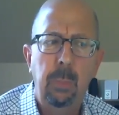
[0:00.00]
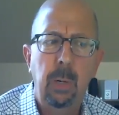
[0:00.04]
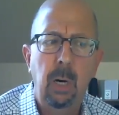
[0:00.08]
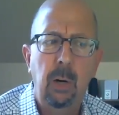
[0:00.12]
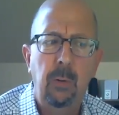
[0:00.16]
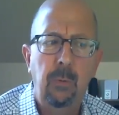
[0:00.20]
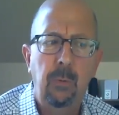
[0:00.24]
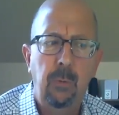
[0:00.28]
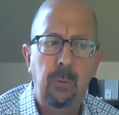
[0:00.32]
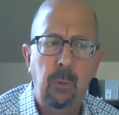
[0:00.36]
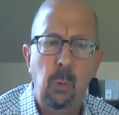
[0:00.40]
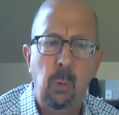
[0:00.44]

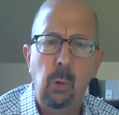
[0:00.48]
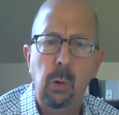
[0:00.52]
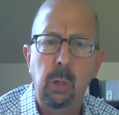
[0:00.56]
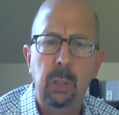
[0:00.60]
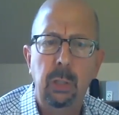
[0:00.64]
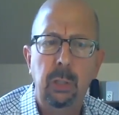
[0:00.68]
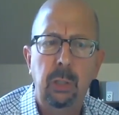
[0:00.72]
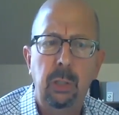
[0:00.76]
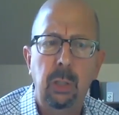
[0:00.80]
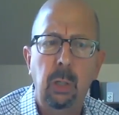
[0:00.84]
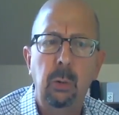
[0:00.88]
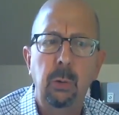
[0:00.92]

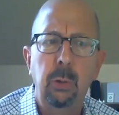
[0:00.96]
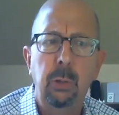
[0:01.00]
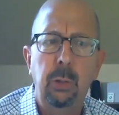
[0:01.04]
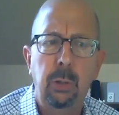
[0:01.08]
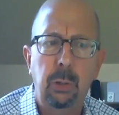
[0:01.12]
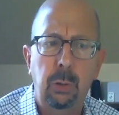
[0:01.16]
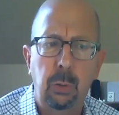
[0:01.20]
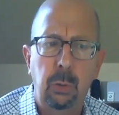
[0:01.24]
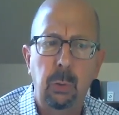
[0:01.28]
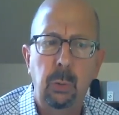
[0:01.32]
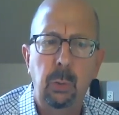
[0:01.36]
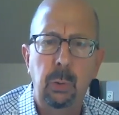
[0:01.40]
afford those
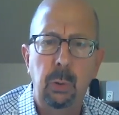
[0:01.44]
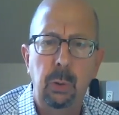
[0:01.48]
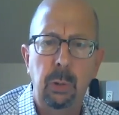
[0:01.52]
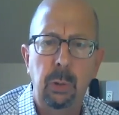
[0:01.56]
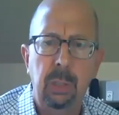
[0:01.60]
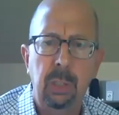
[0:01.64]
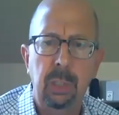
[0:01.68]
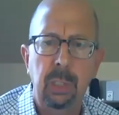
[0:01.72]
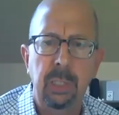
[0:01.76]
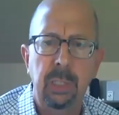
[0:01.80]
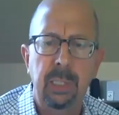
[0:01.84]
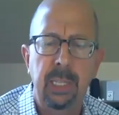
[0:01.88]

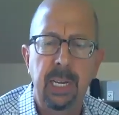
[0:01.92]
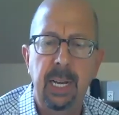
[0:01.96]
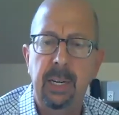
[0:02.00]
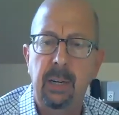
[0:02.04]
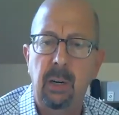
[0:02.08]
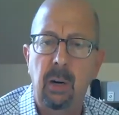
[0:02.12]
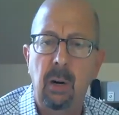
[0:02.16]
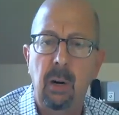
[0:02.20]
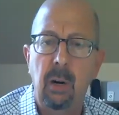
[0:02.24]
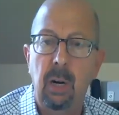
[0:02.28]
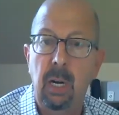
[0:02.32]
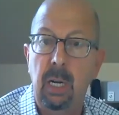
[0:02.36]
schools that
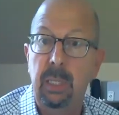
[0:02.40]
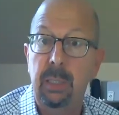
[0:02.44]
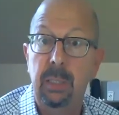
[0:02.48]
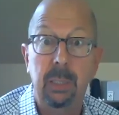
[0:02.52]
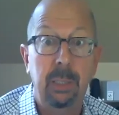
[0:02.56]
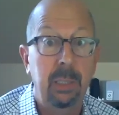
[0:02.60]
are on